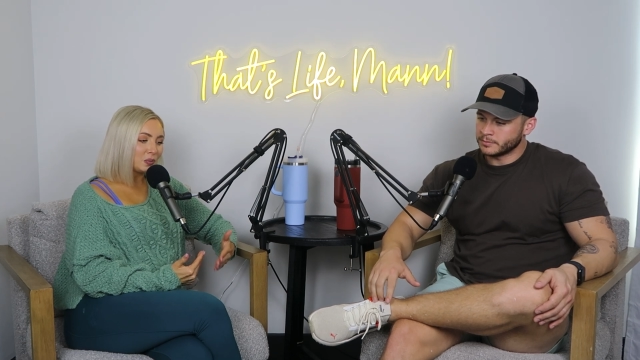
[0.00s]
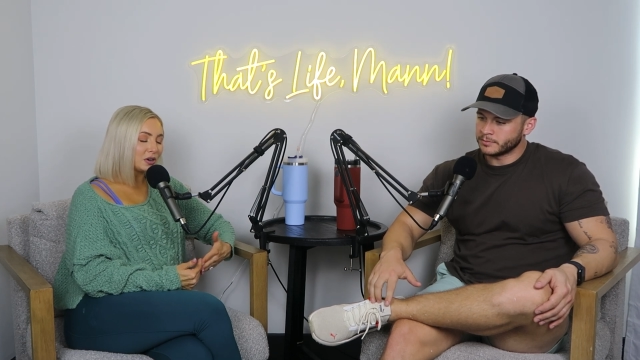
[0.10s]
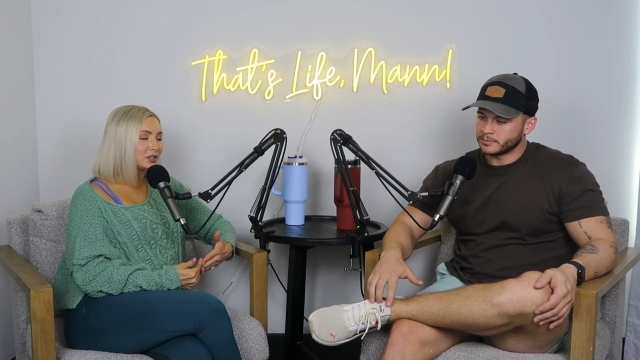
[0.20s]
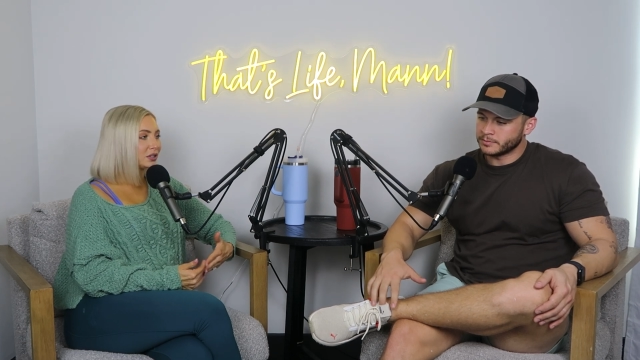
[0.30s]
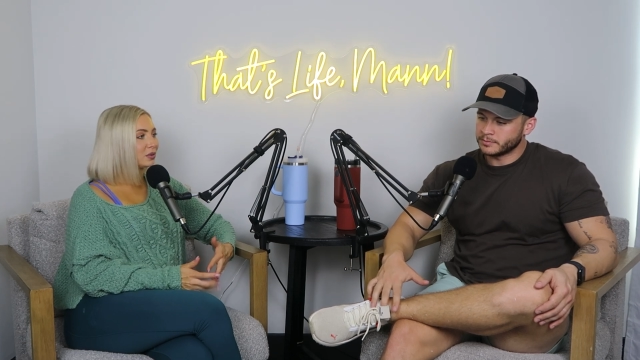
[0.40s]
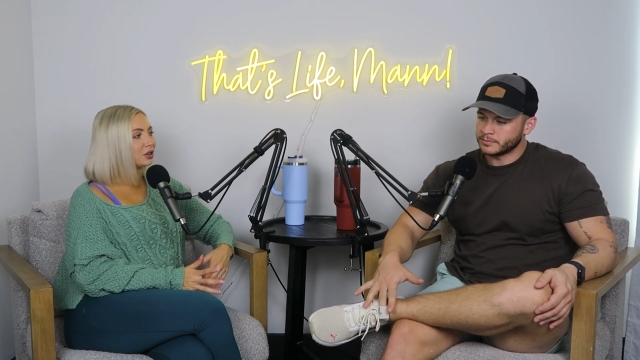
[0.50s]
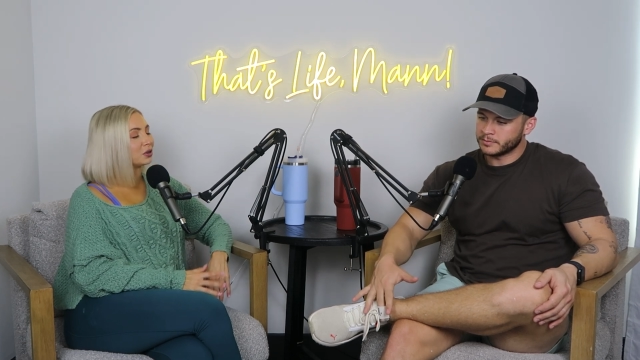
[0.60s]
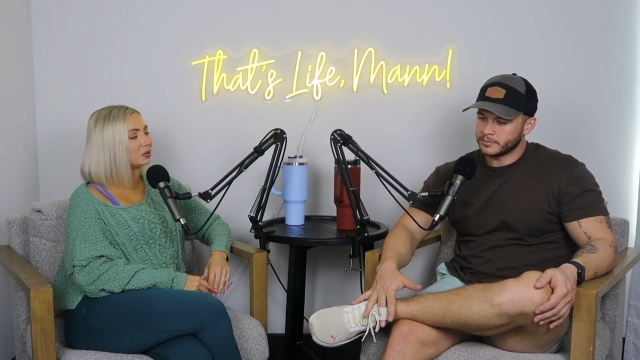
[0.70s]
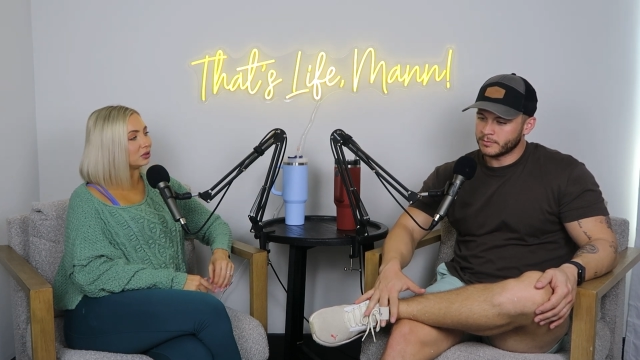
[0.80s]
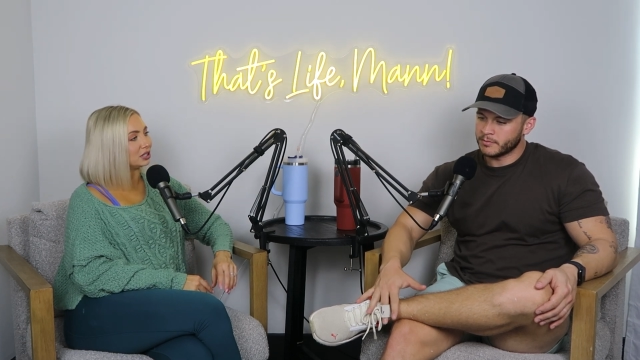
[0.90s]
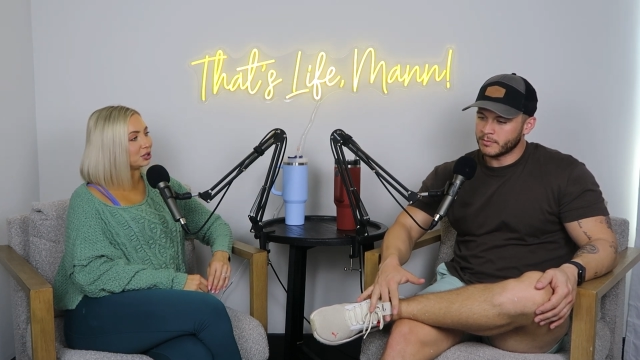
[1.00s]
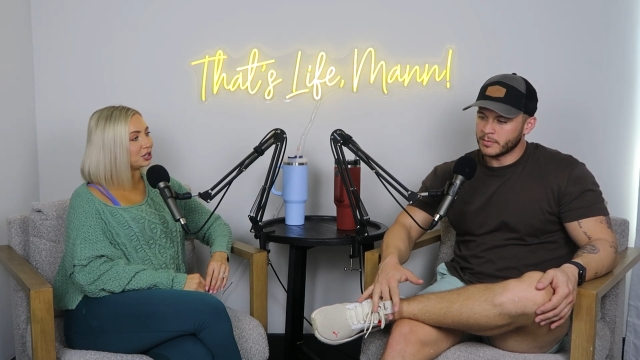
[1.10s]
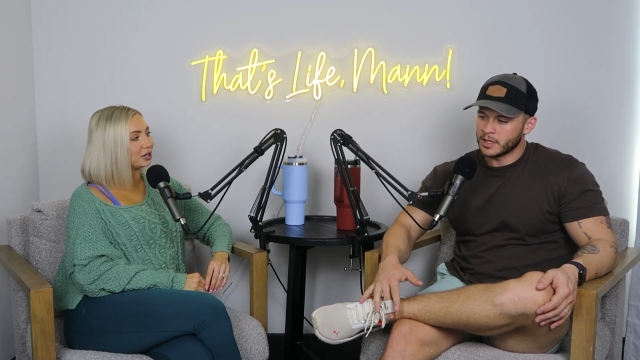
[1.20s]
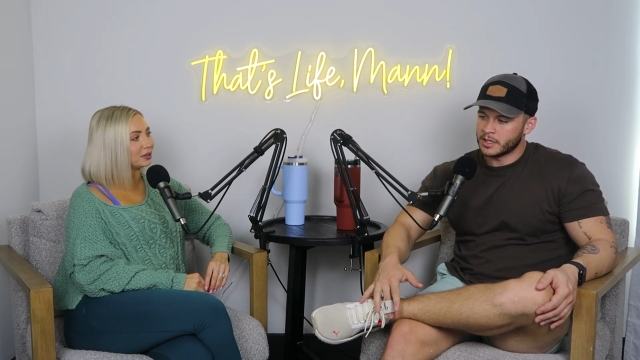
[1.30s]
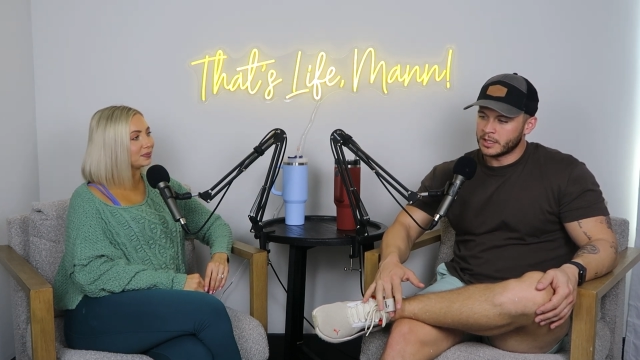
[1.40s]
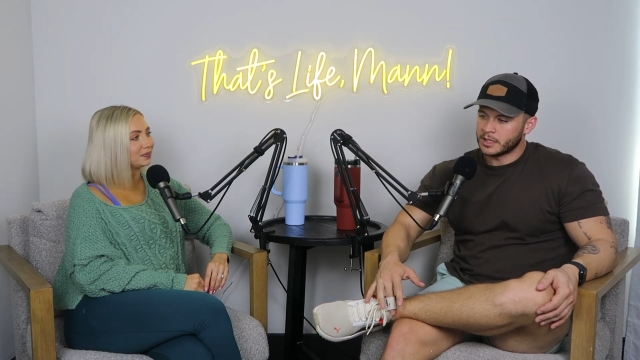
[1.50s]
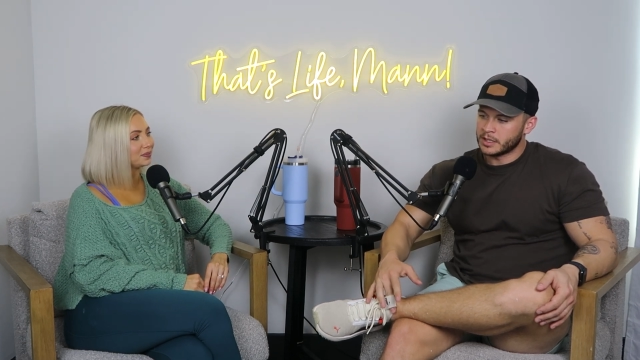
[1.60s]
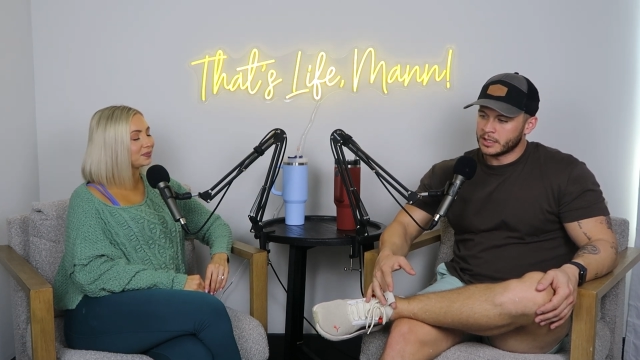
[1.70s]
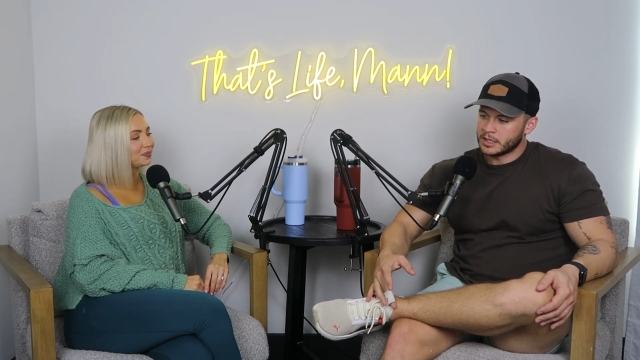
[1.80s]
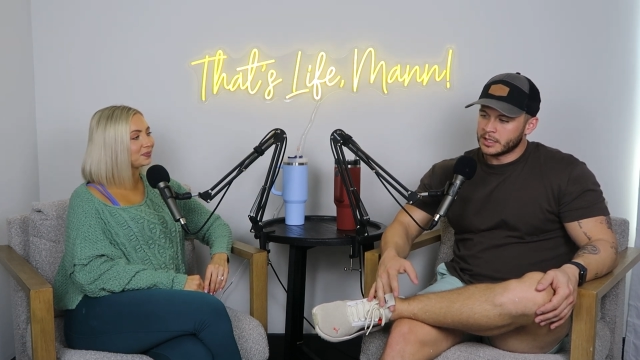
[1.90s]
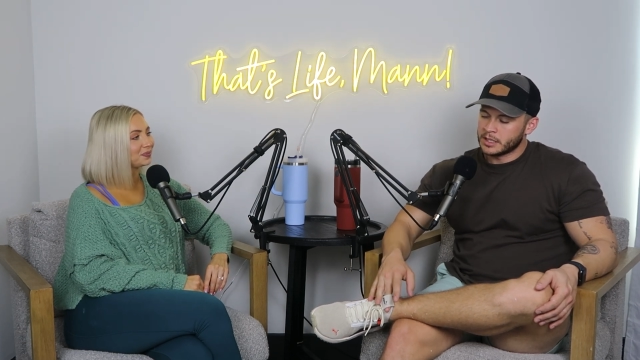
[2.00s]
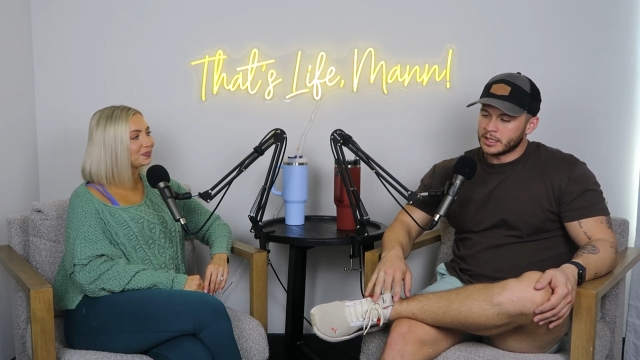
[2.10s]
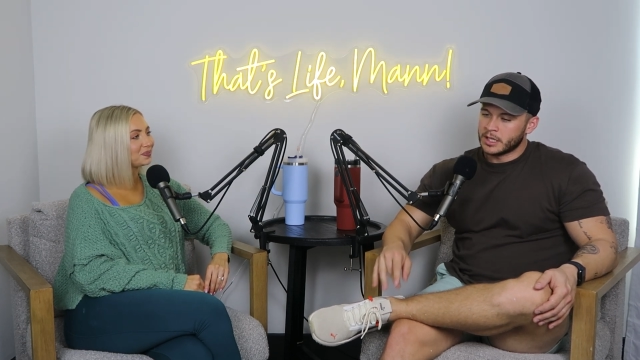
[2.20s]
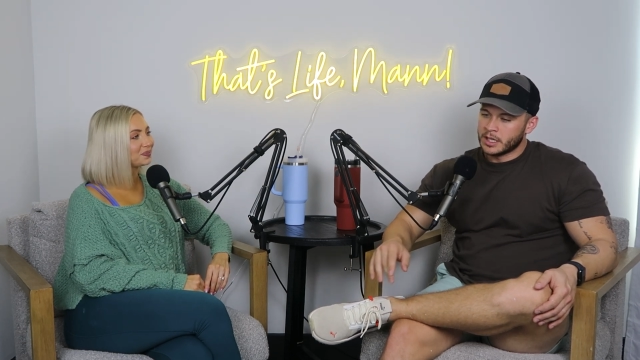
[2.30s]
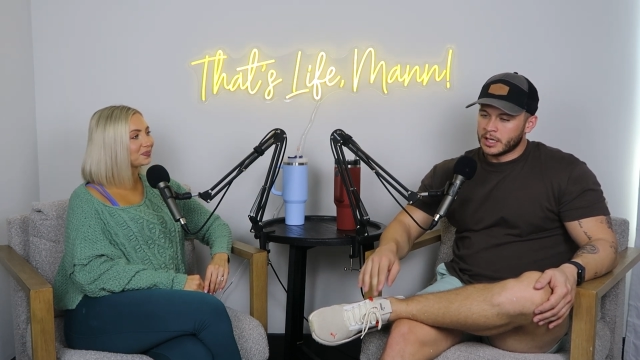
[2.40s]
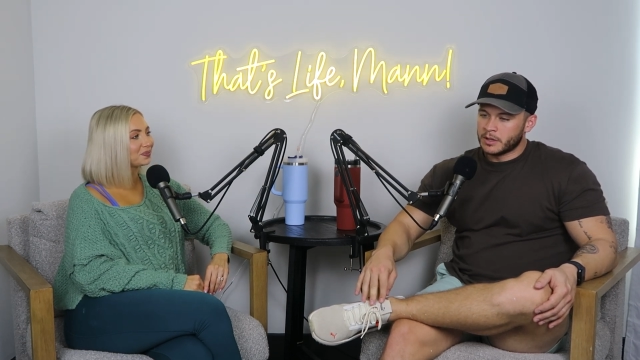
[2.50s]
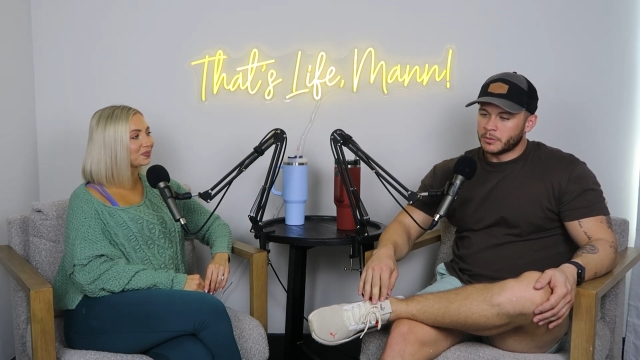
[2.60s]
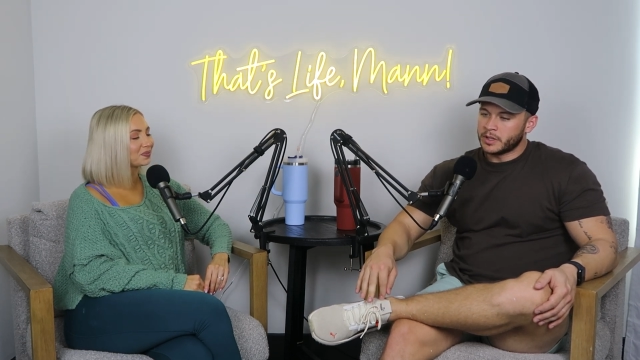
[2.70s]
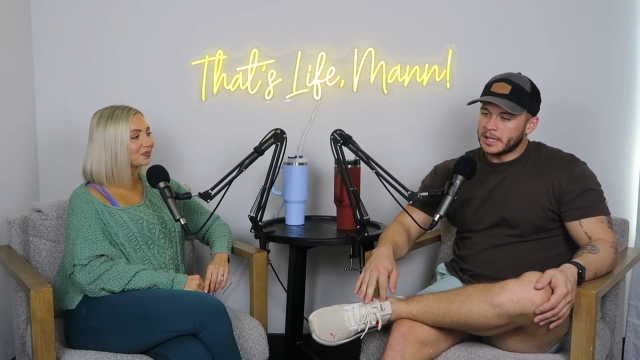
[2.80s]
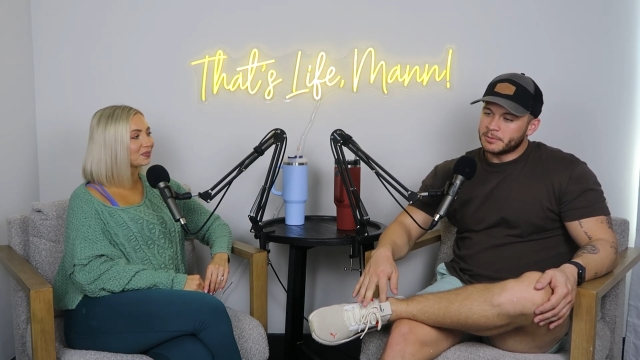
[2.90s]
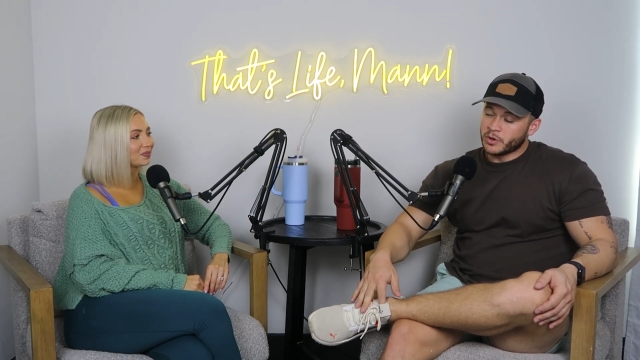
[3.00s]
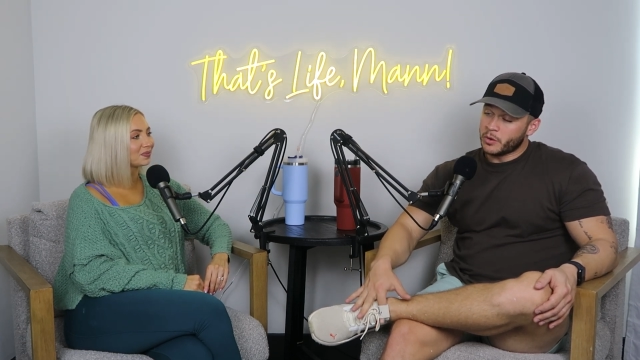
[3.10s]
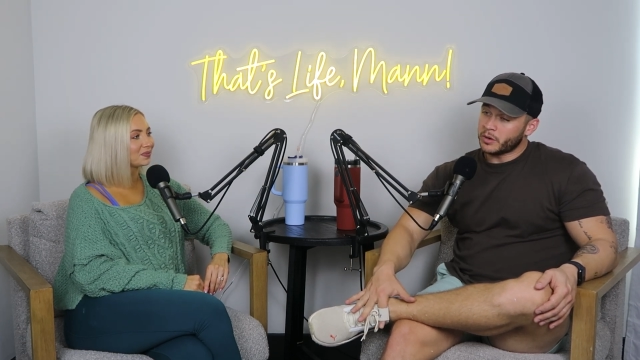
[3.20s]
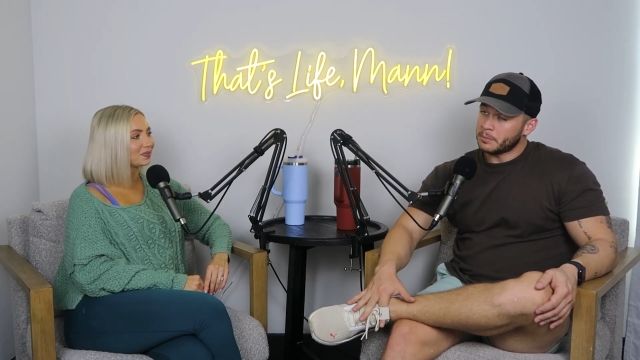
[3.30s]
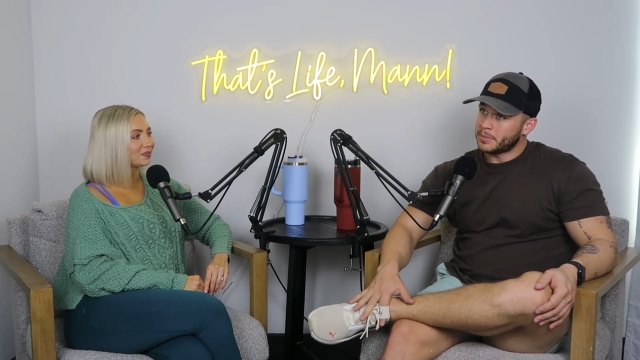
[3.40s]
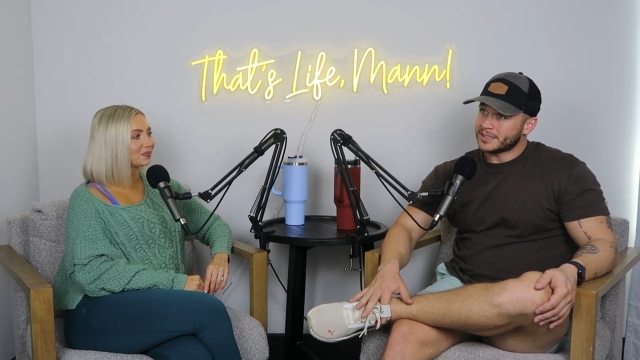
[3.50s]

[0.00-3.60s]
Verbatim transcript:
Speaker 1: What are some of your goals this year?
Speaker 2: We keep growing our